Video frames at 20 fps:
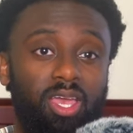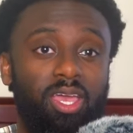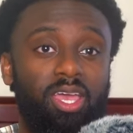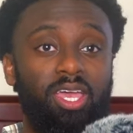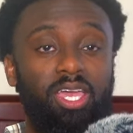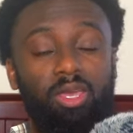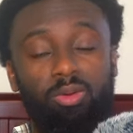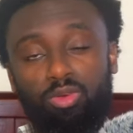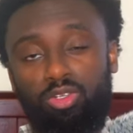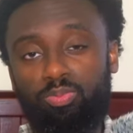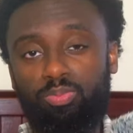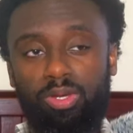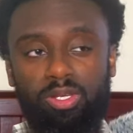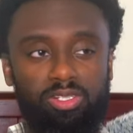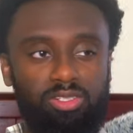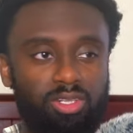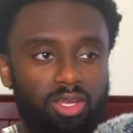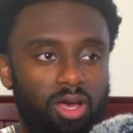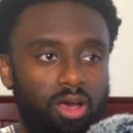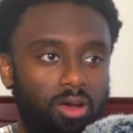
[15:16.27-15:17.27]
He was
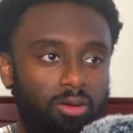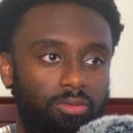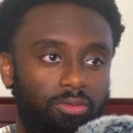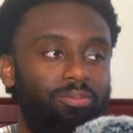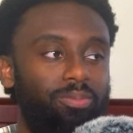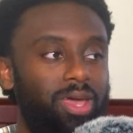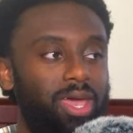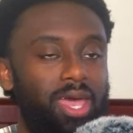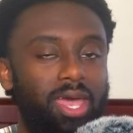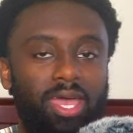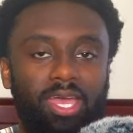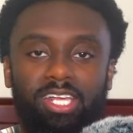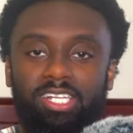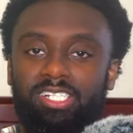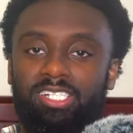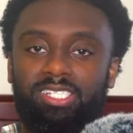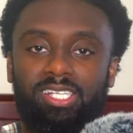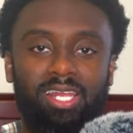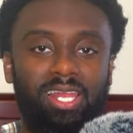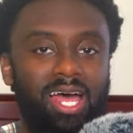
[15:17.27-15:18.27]
pissed off. Man, it's
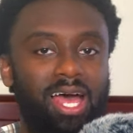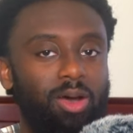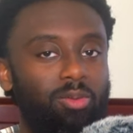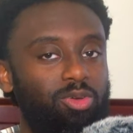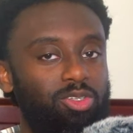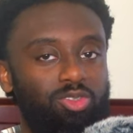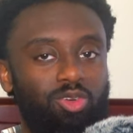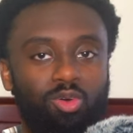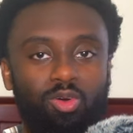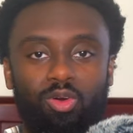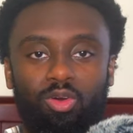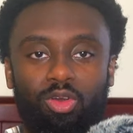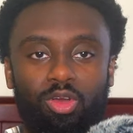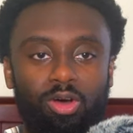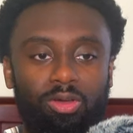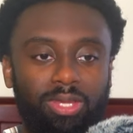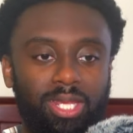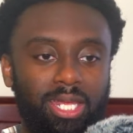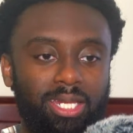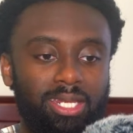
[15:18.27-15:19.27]
just a lot was going
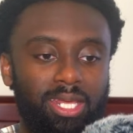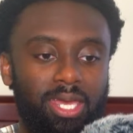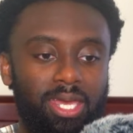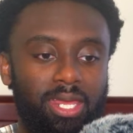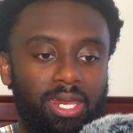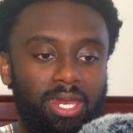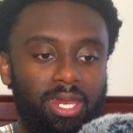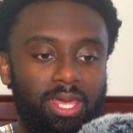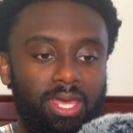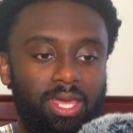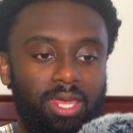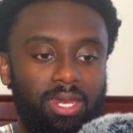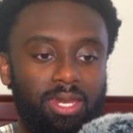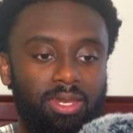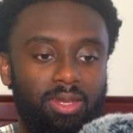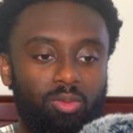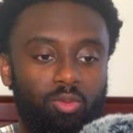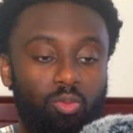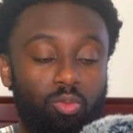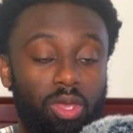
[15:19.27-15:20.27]
on that day, and
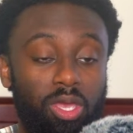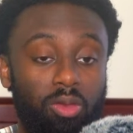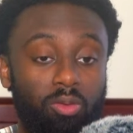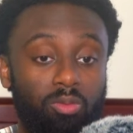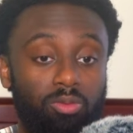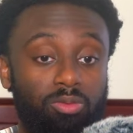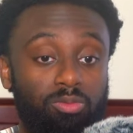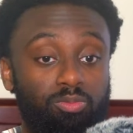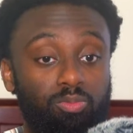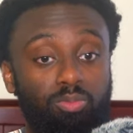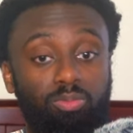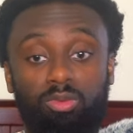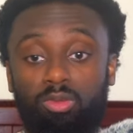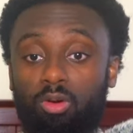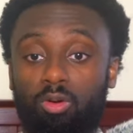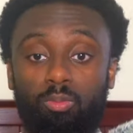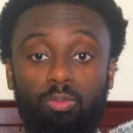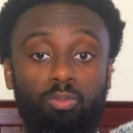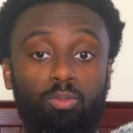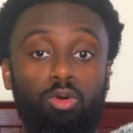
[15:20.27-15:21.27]
we,
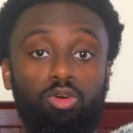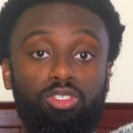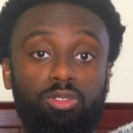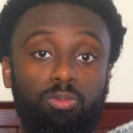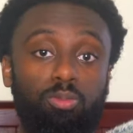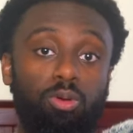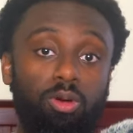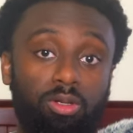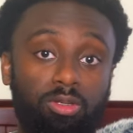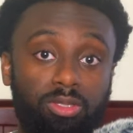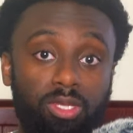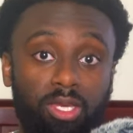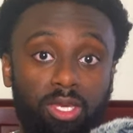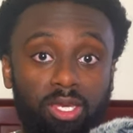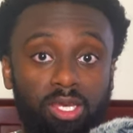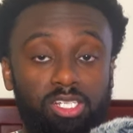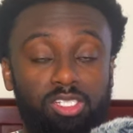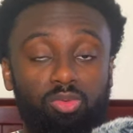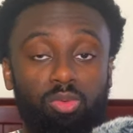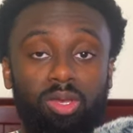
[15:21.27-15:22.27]
the most important thing
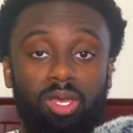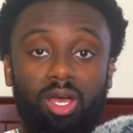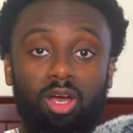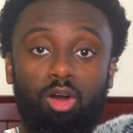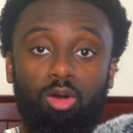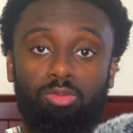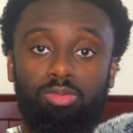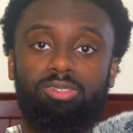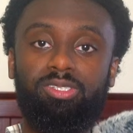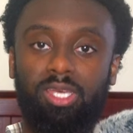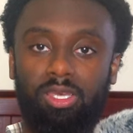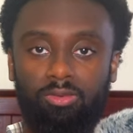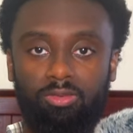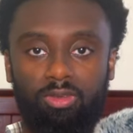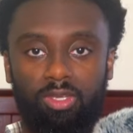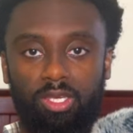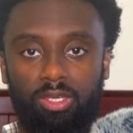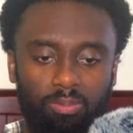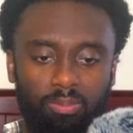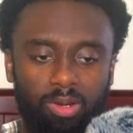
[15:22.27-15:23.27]
is we got home
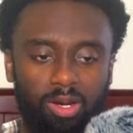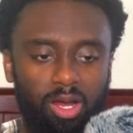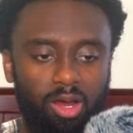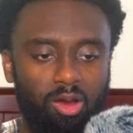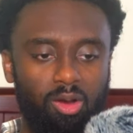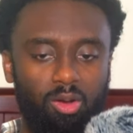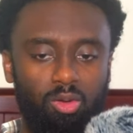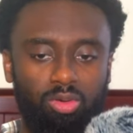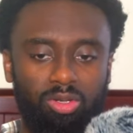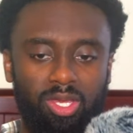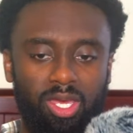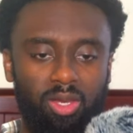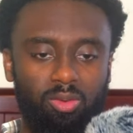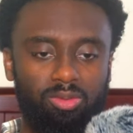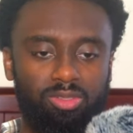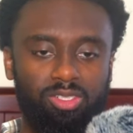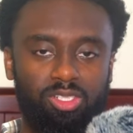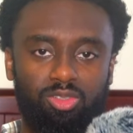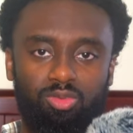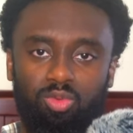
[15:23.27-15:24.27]
safely, but our whole day
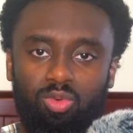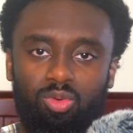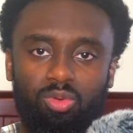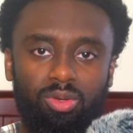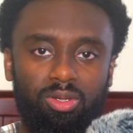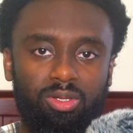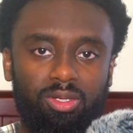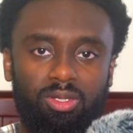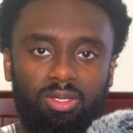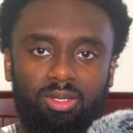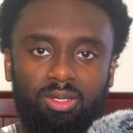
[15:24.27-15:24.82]
was just ruined.